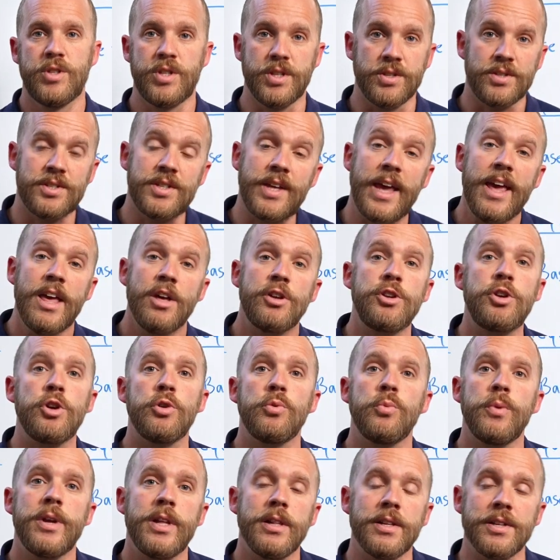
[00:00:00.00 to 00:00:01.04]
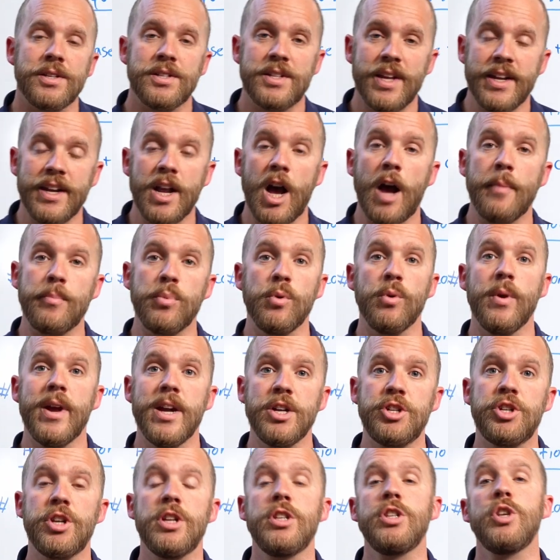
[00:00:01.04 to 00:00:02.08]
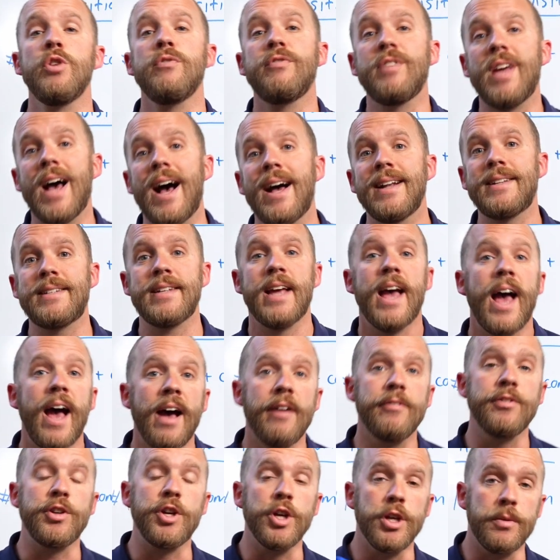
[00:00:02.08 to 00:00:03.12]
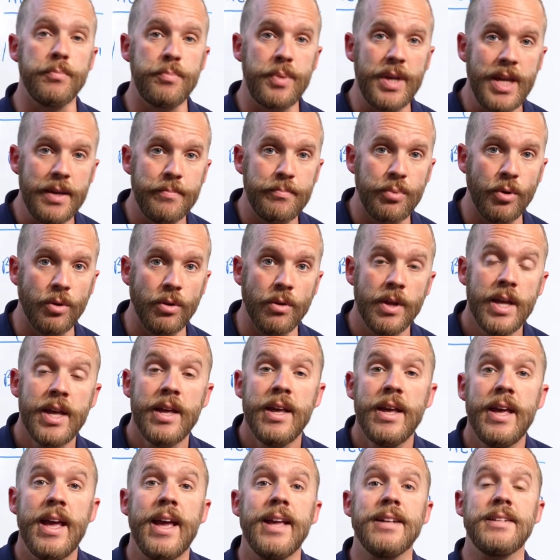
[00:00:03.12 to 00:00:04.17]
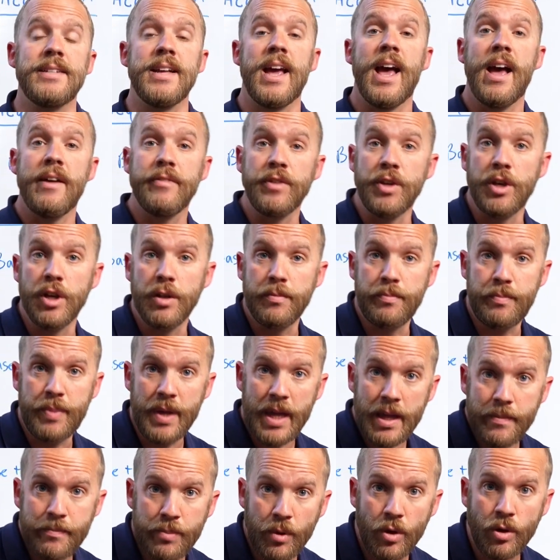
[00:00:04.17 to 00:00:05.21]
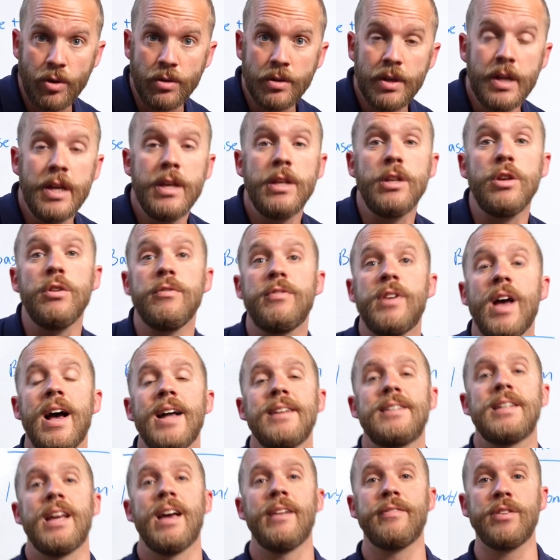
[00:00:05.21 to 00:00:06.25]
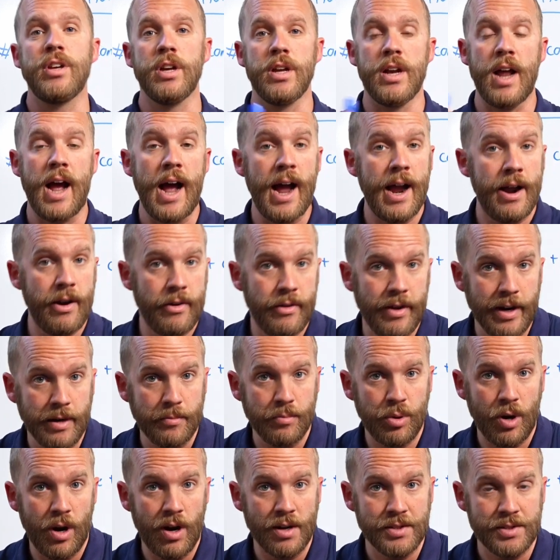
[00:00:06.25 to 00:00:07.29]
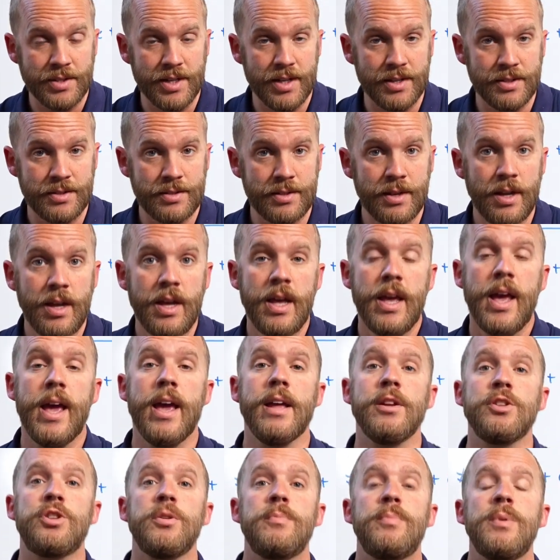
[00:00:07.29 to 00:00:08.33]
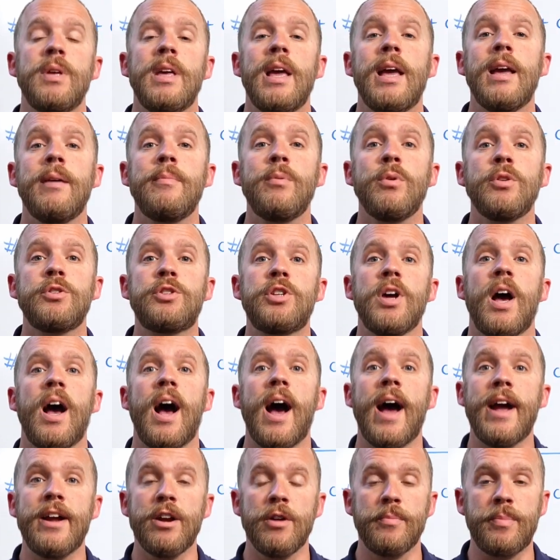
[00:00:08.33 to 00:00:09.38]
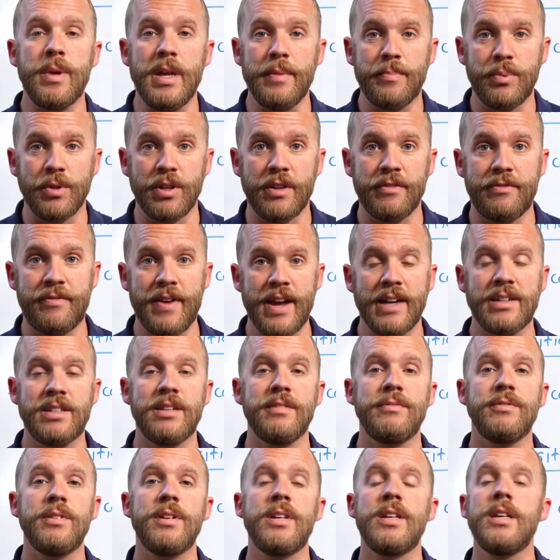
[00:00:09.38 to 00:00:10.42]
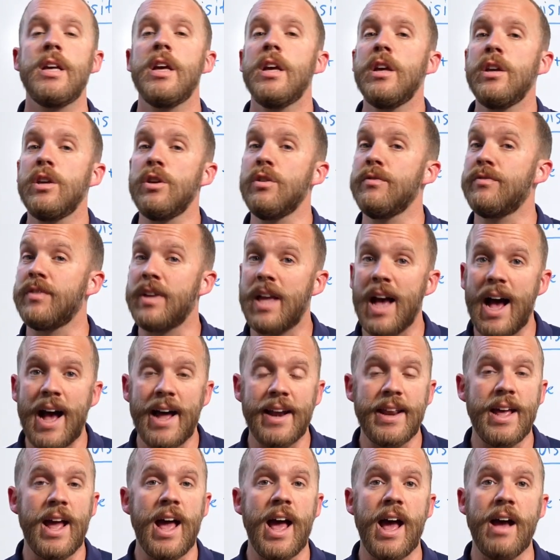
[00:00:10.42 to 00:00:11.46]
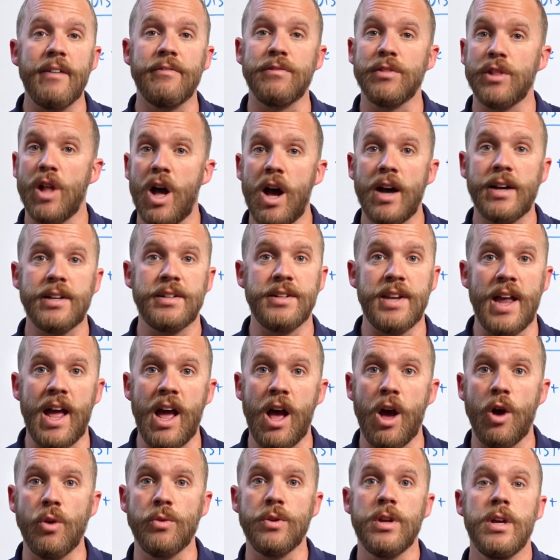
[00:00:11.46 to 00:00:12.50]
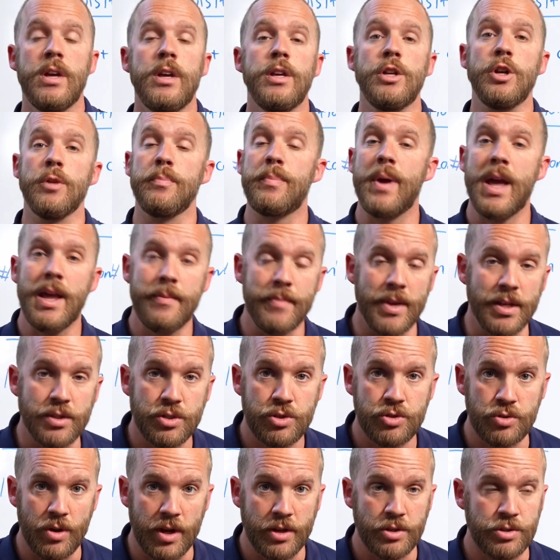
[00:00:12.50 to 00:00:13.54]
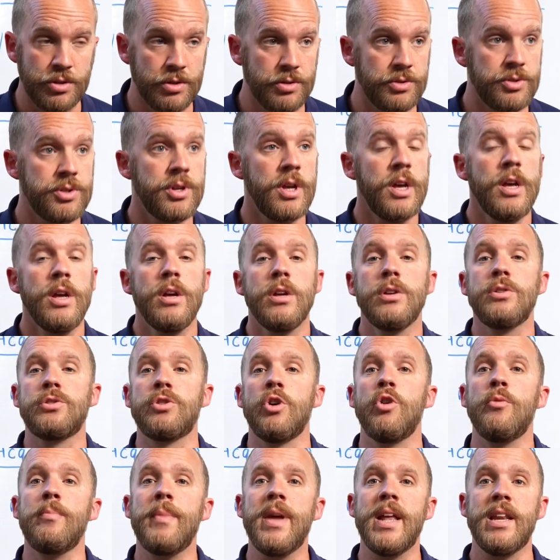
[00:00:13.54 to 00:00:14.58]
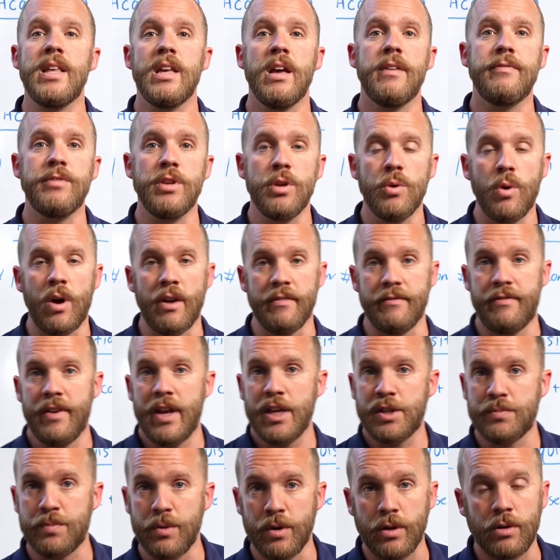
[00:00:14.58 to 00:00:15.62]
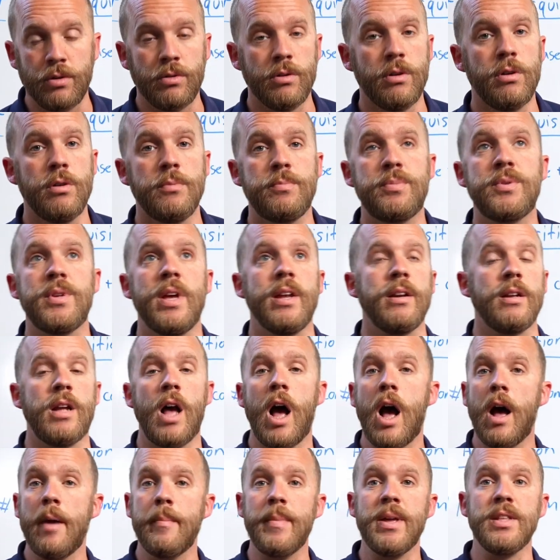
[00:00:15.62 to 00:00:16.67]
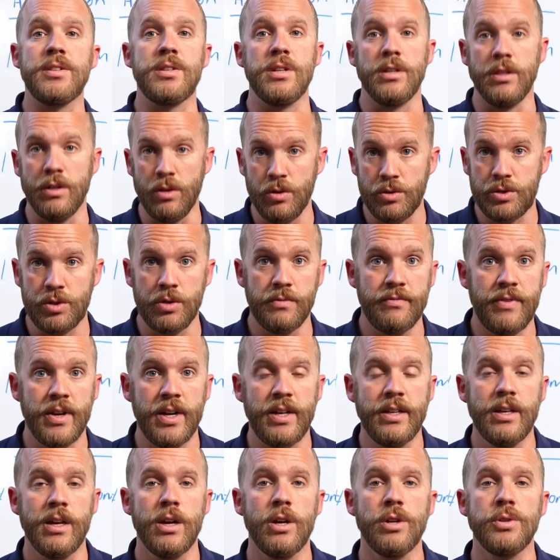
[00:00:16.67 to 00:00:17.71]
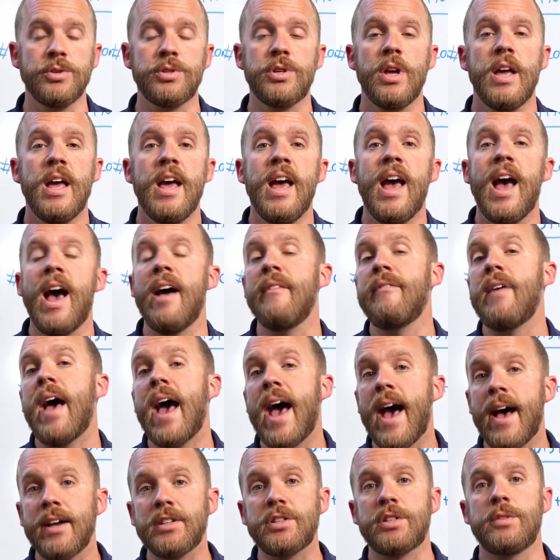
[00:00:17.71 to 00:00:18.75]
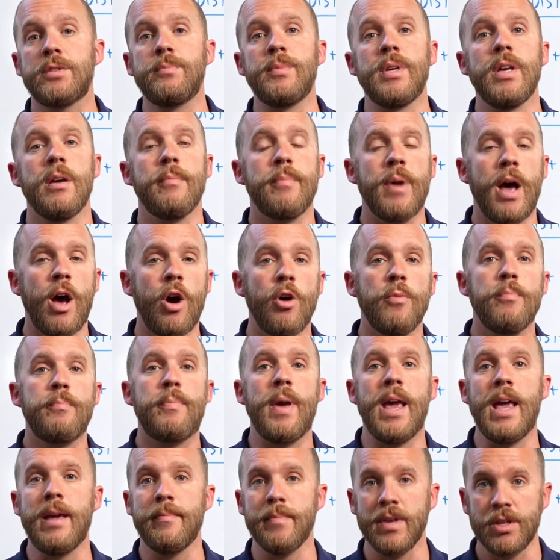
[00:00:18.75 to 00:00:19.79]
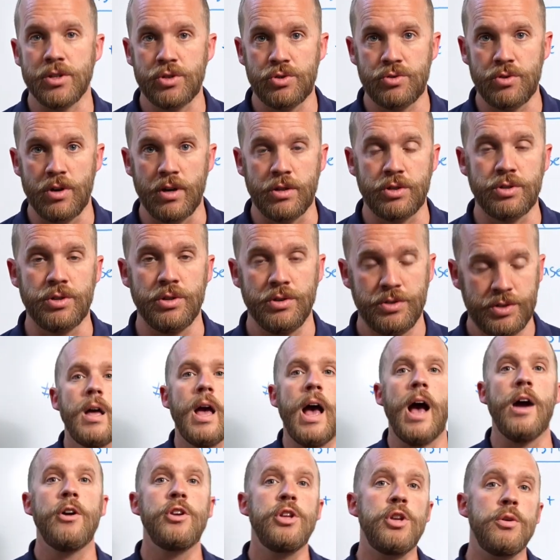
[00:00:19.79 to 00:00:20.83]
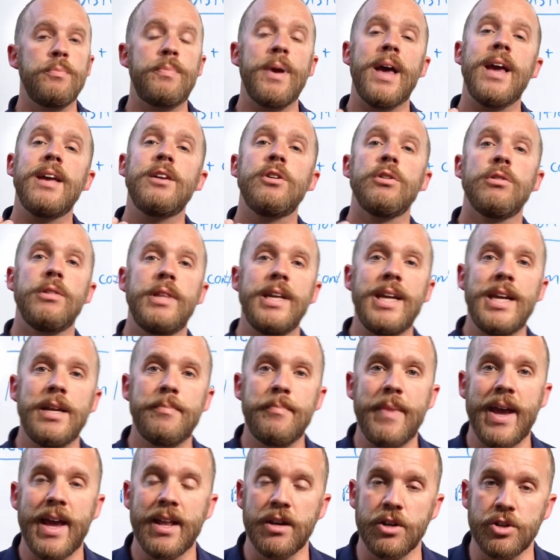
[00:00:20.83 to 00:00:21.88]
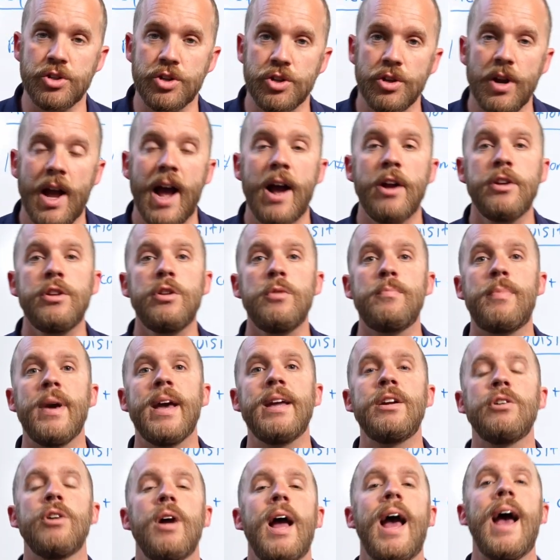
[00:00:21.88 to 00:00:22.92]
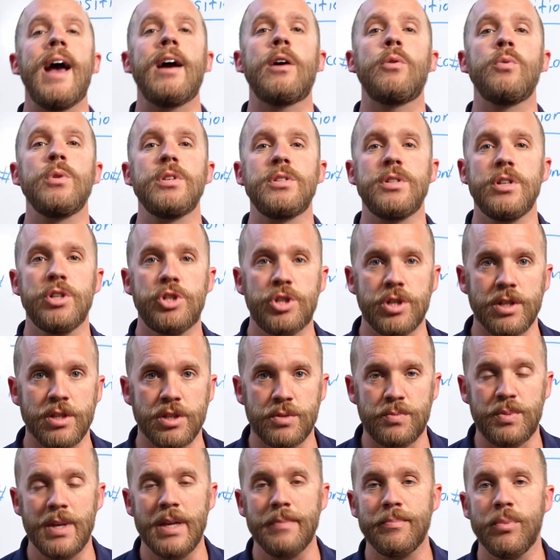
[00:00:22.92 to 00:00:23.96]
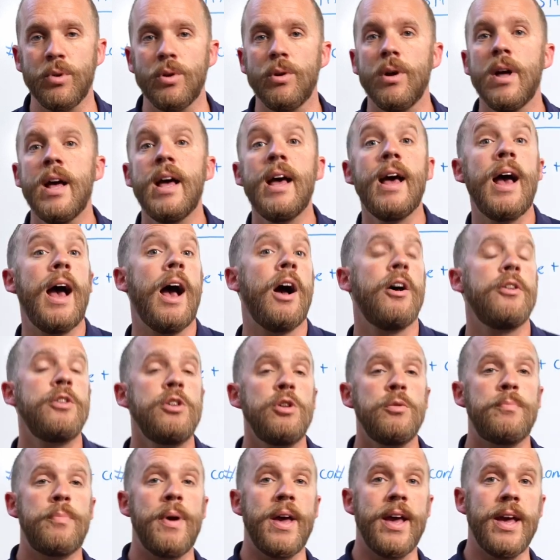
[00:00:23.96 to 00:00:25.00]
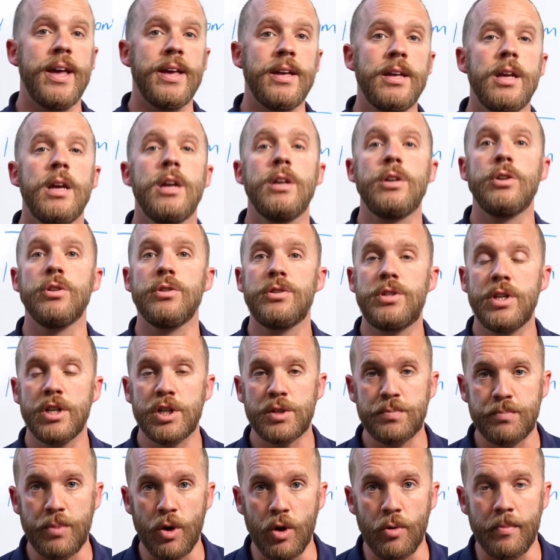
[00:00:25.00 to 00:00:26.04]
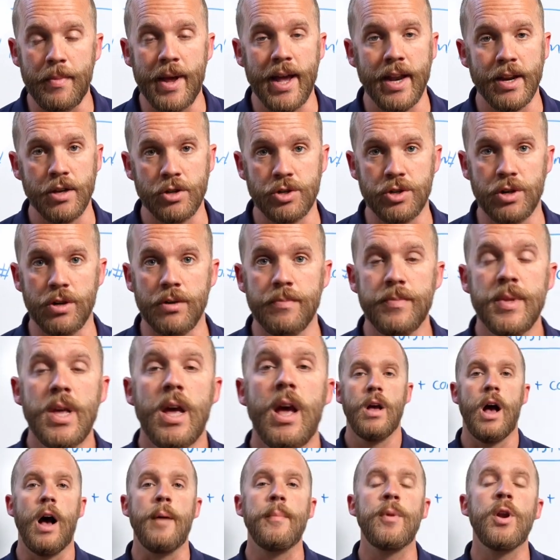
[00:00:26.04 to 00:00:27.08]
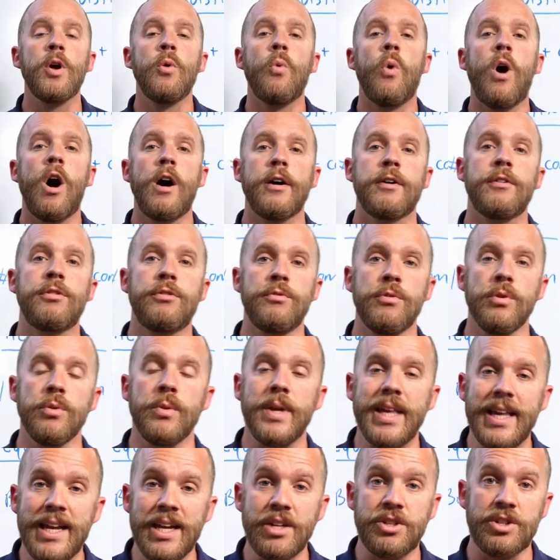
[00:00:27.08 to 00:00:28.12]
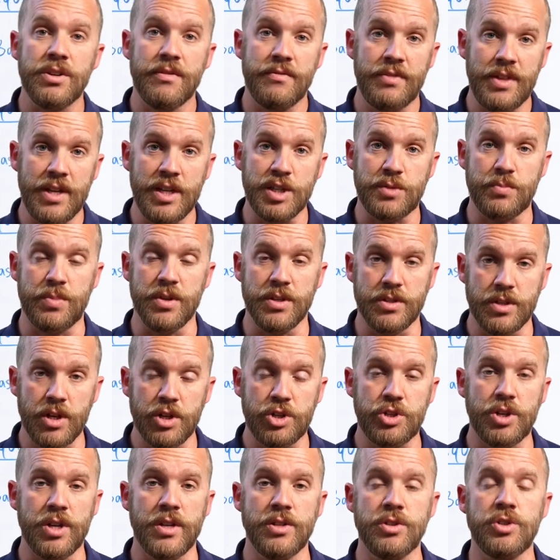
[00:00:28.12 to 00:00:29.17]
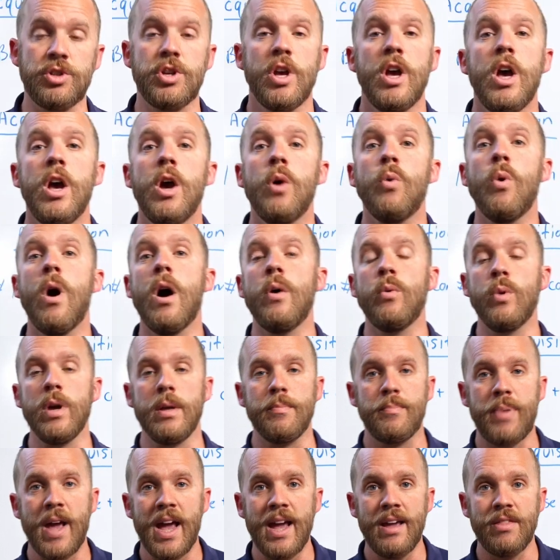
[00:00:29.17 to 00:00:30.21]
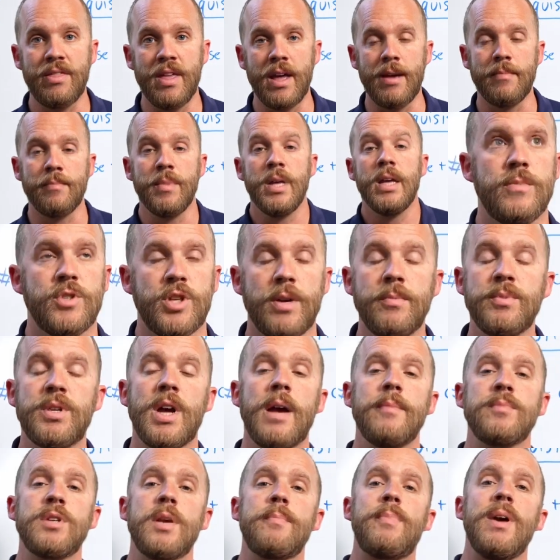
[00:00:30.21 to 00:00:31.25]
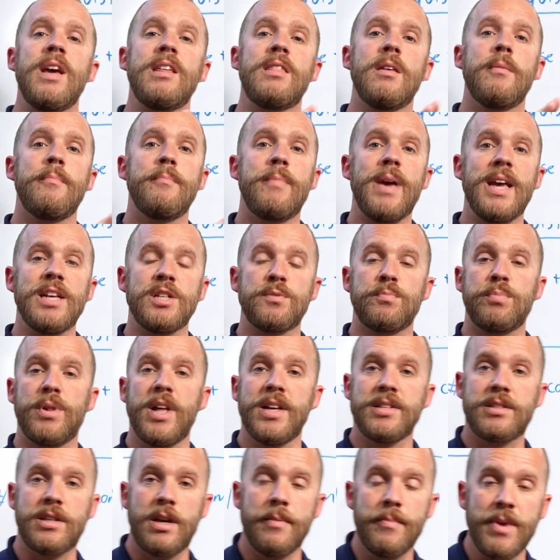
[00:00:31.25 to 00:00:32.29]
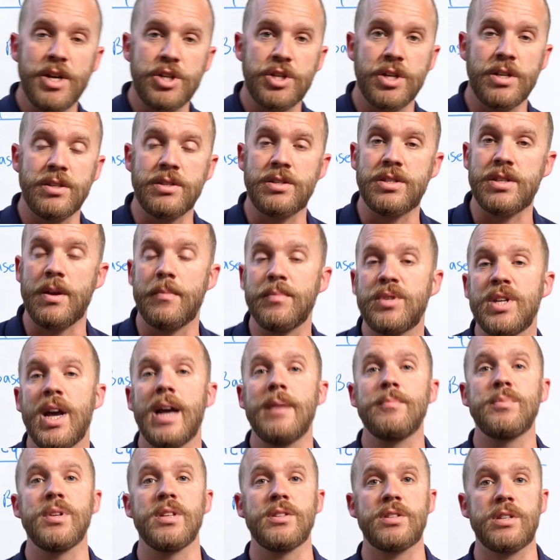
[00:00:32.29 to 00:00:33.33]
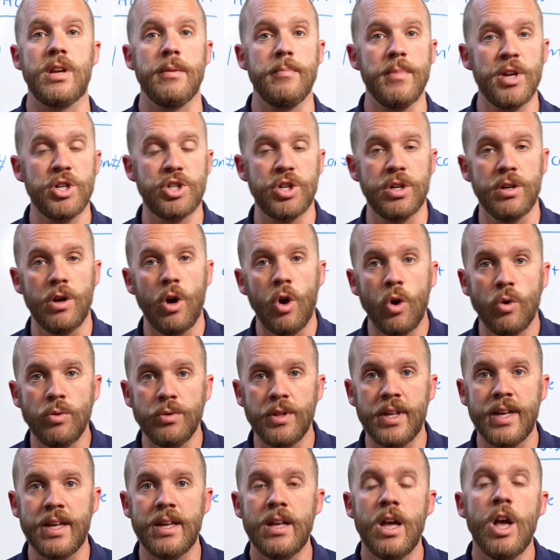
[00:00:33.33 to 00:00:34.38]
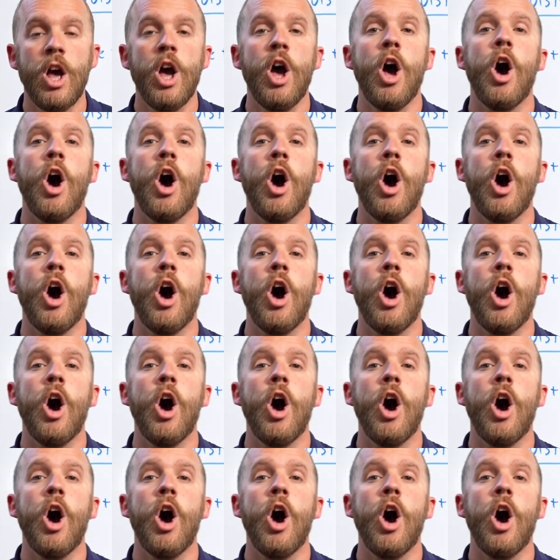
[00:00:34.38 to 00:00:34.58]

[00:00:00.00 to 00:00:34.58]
To scale your real estate operation, you've got to have good people. And to have good people, you've got to have good hiring process. And to be able to hire people effectively, you've got to have locked down your payment structures. So many of you on Facebook groups and comments and YouTube videos have asked me about payment structures. How do you pay your lead manager? How do you pay your acquisitions people? How do you pay your Dispo manager? I'm going to walk through each of these positions, what we pay them. Sometimes I pay them base plus commission, sometimes it's commission only.